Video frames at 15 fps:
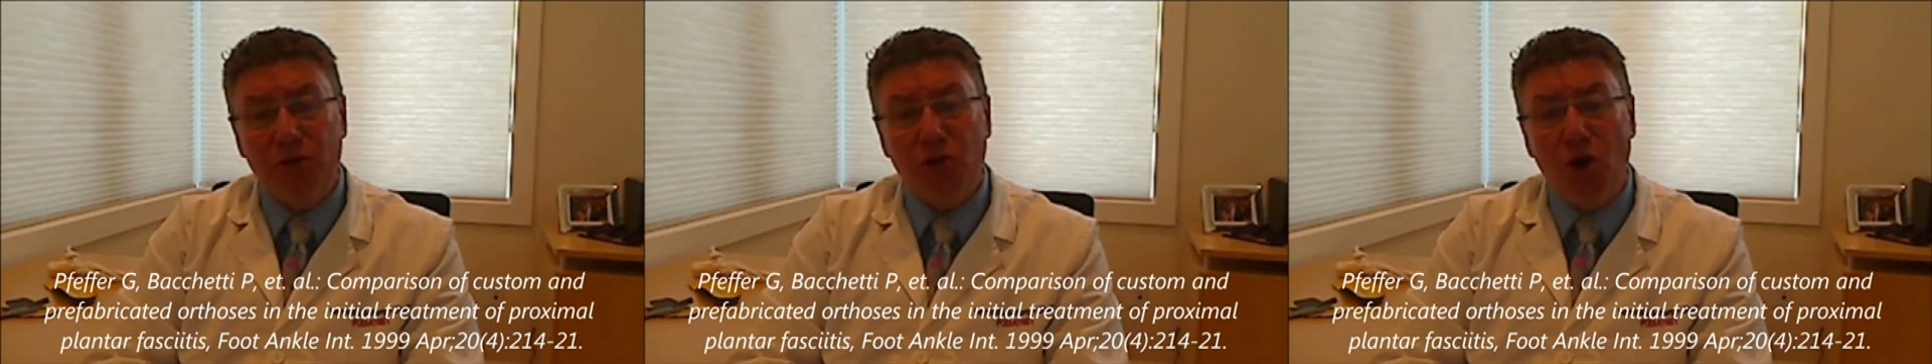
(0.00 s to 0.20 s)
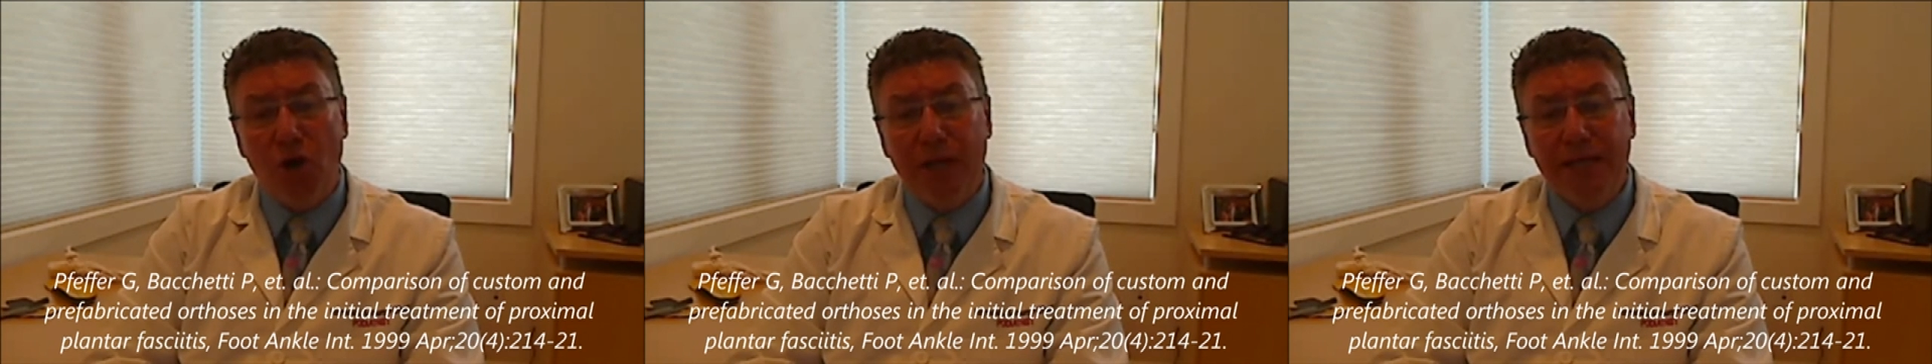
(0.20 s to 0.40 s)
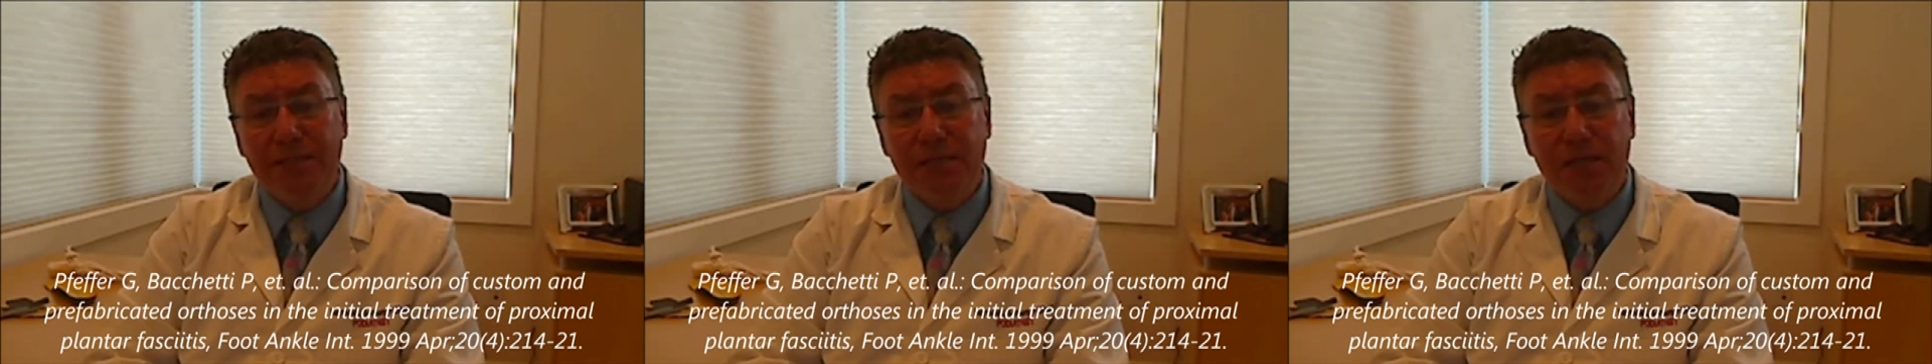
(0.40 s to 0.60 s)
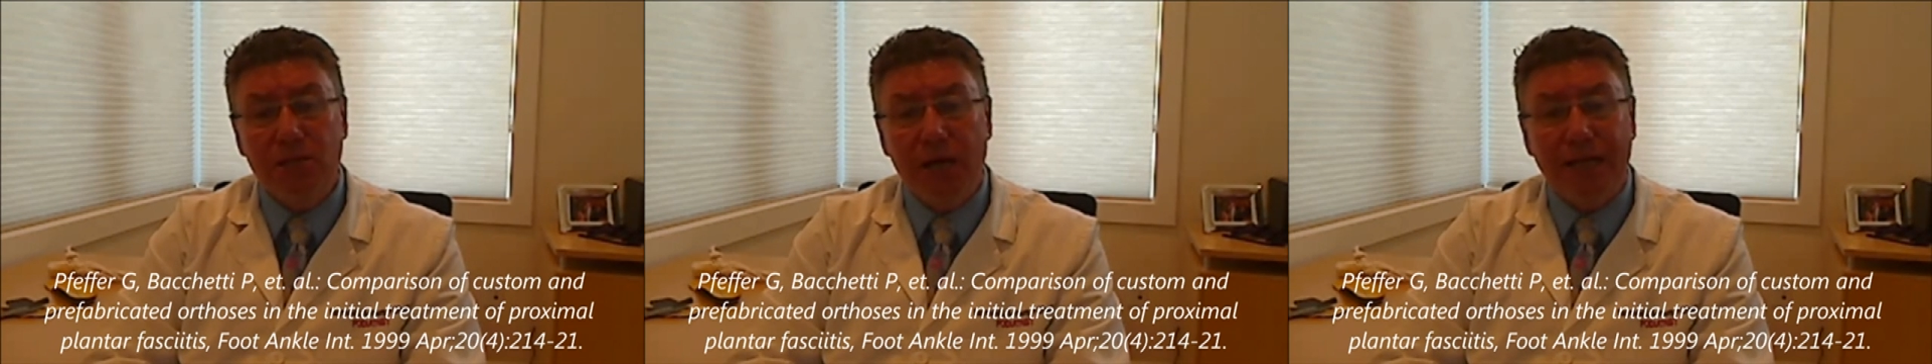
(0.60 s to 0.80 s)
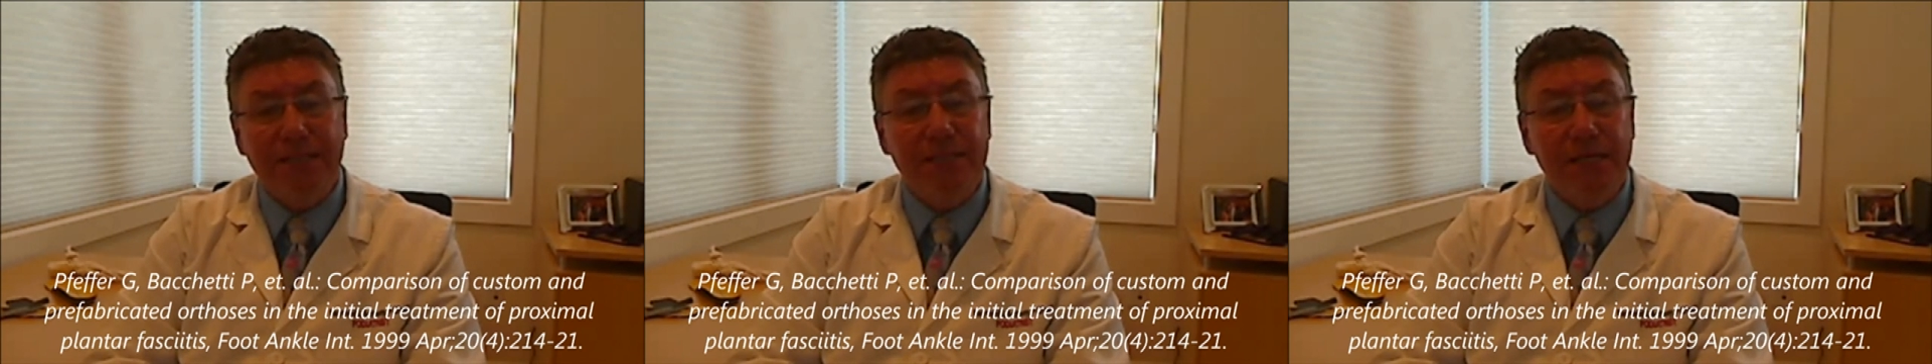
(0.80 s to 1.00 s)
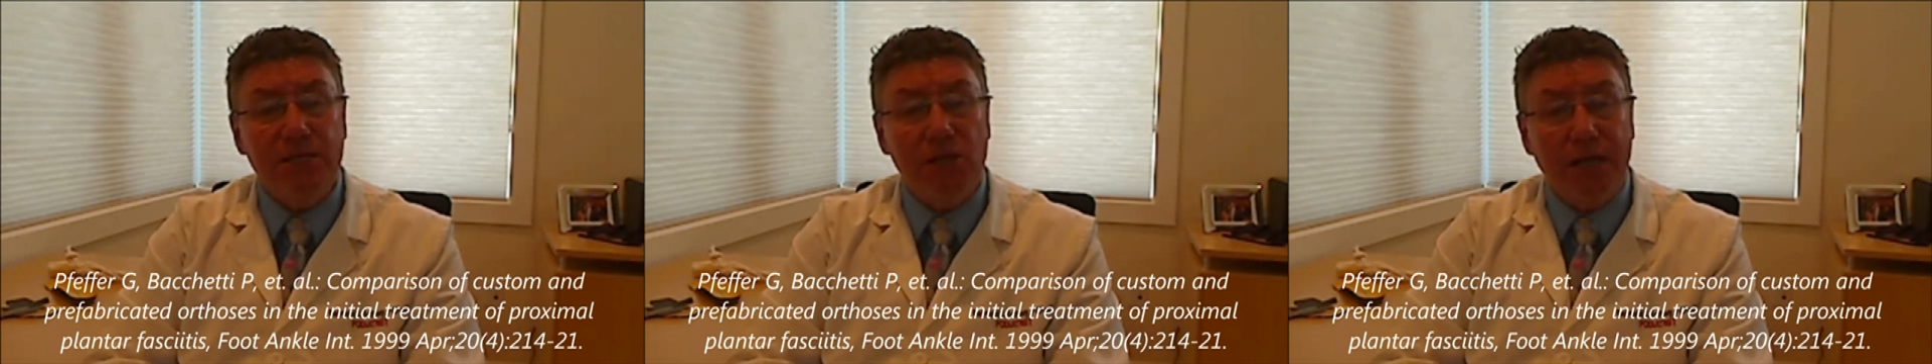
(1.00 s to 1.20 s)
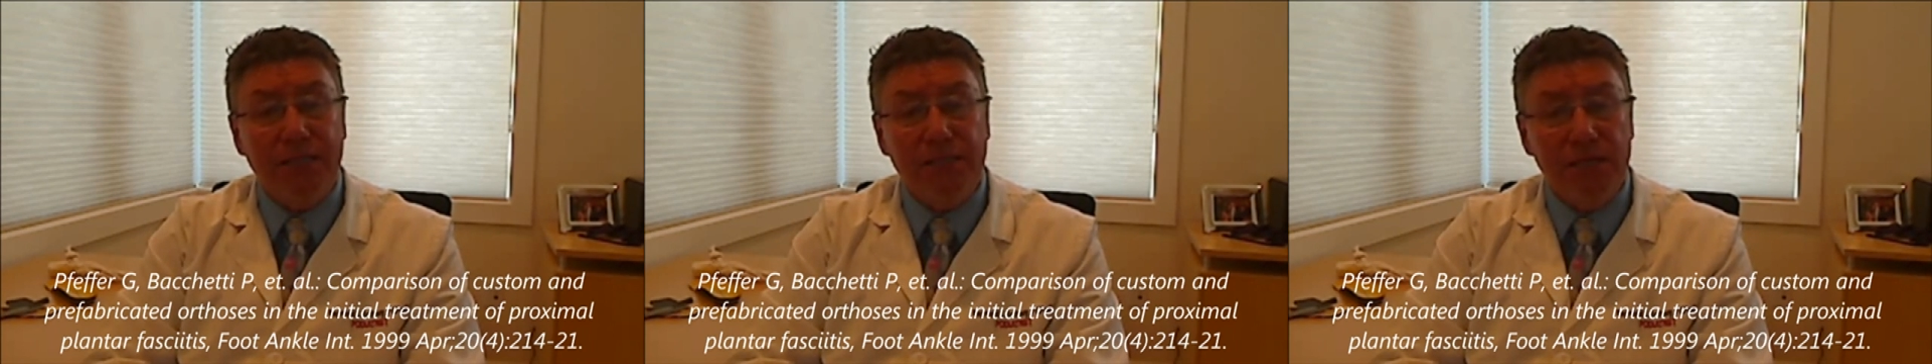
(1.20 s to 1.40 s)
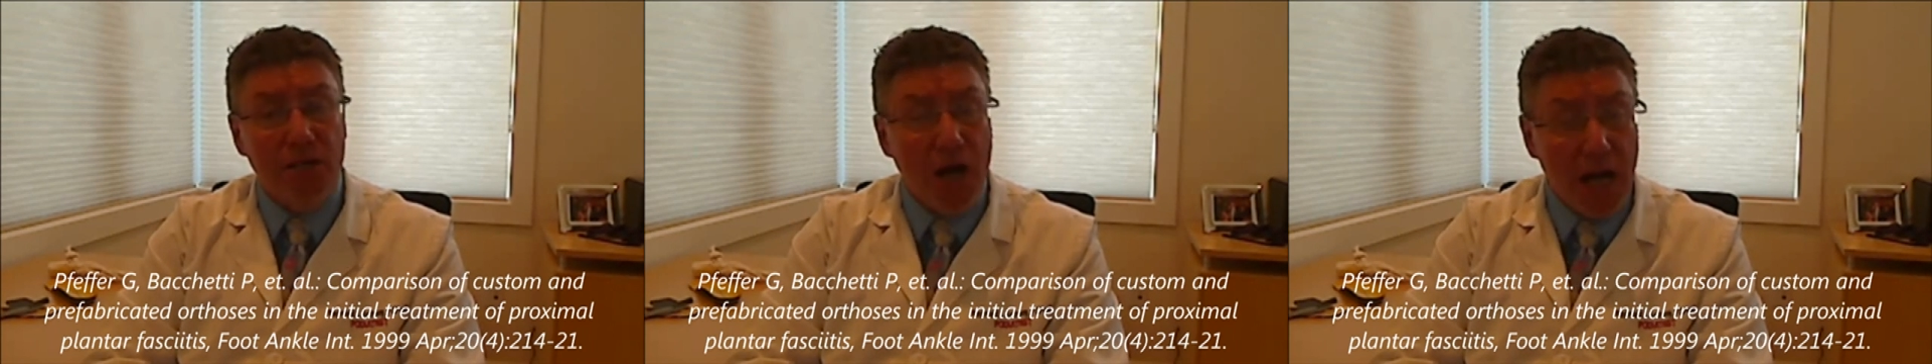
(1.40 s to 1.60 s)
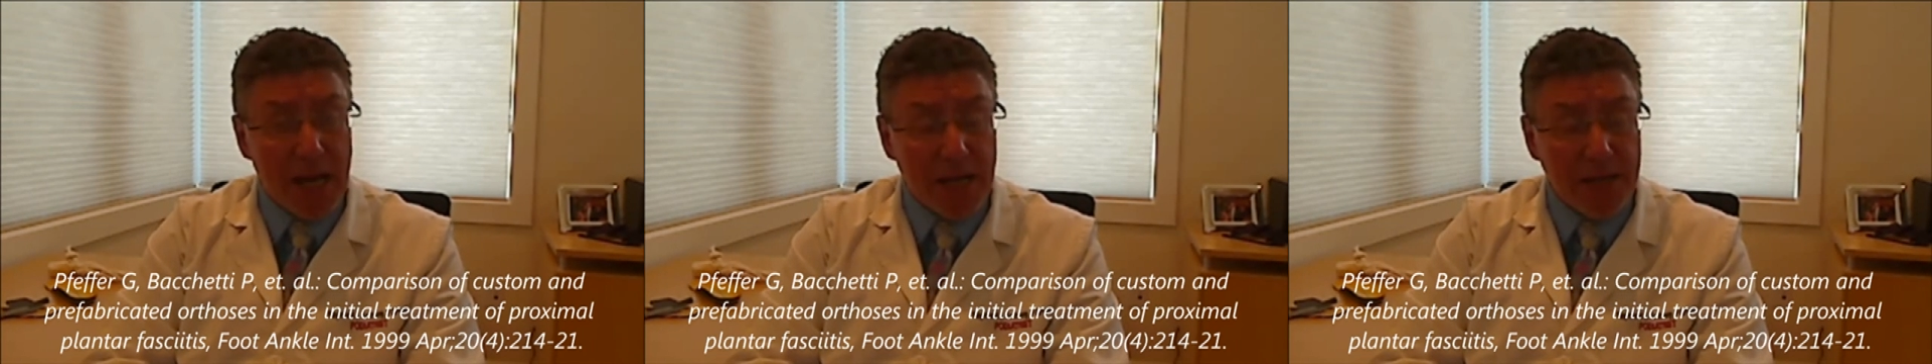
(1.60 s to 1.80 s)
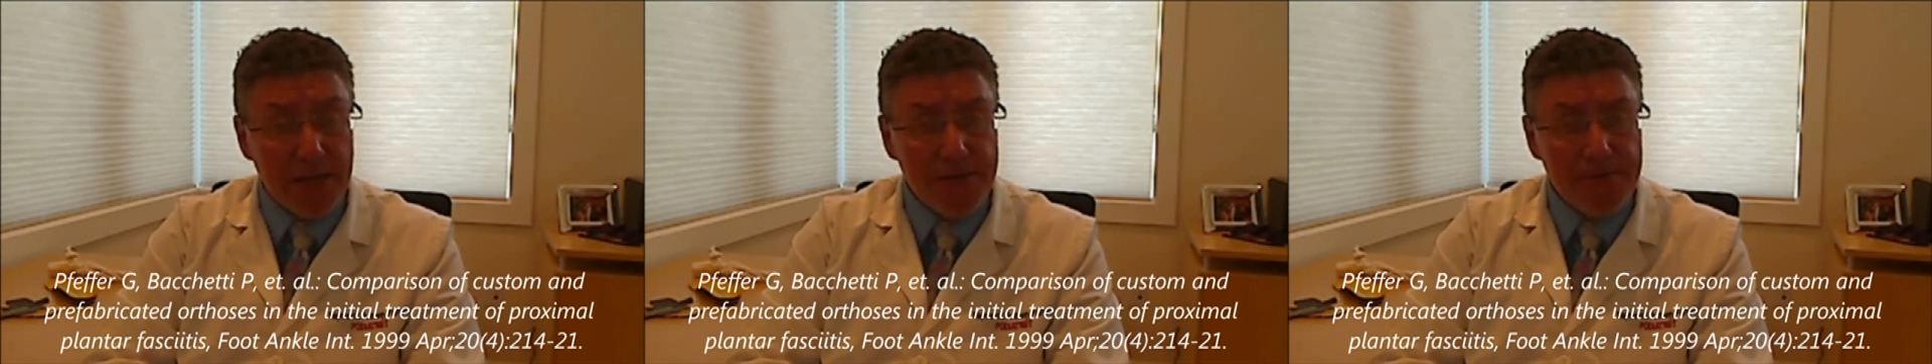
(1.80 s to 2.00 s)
colleagues in 1999,